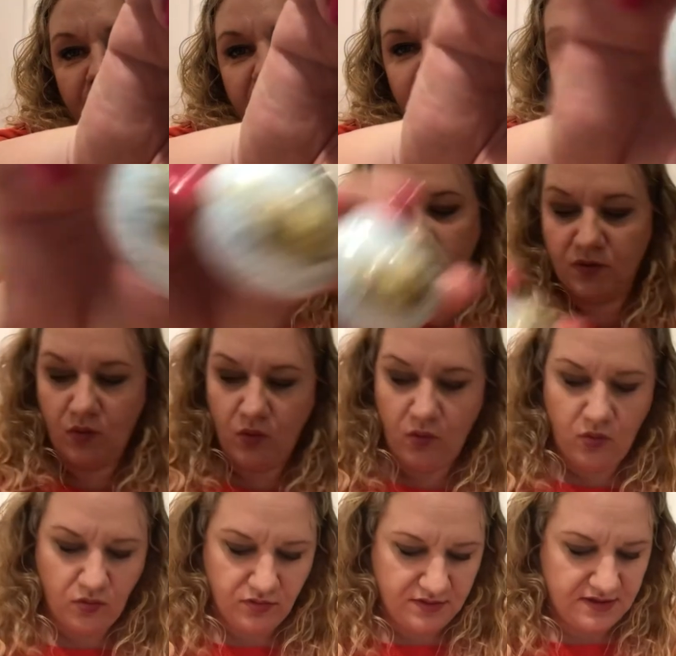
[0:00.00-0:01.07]
and the
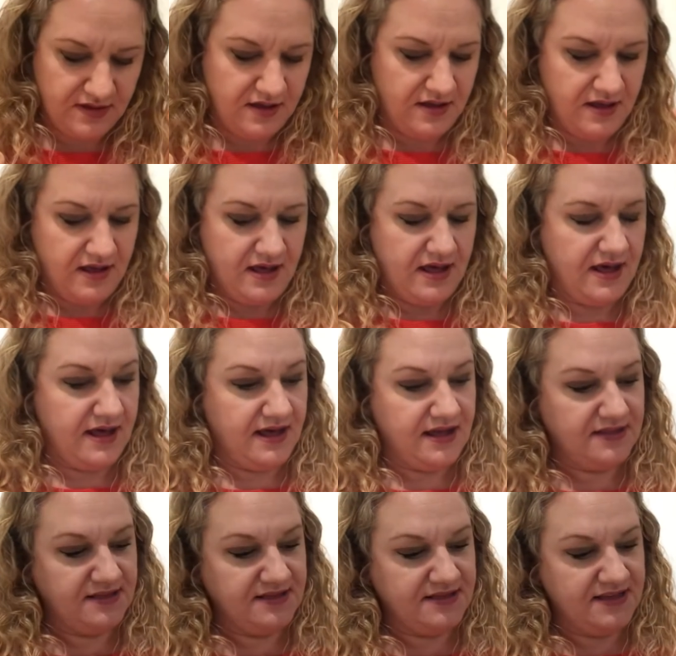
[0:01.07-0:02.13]
gold. And
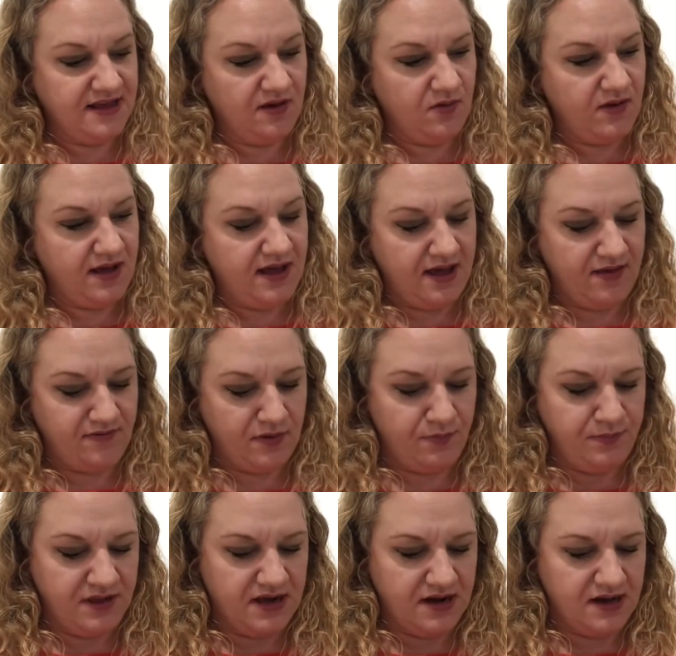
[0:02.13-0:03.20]
now I have a
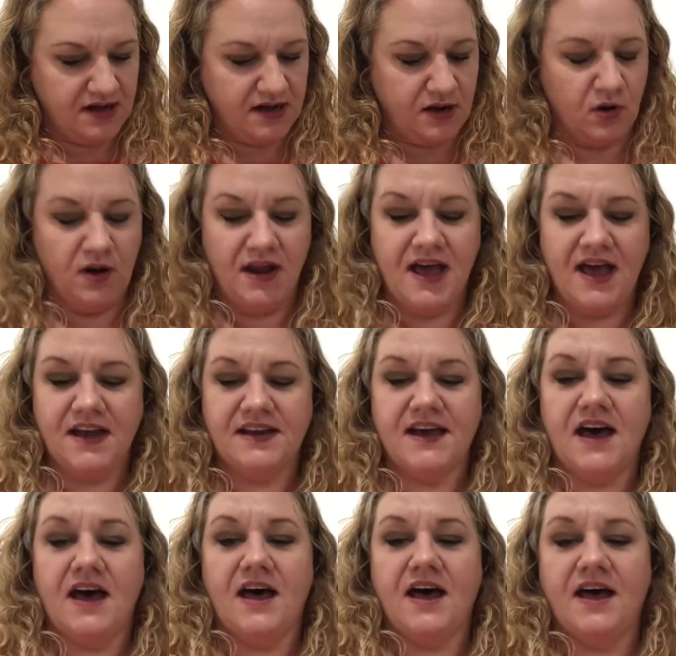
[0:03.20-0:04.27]
Pina Colada.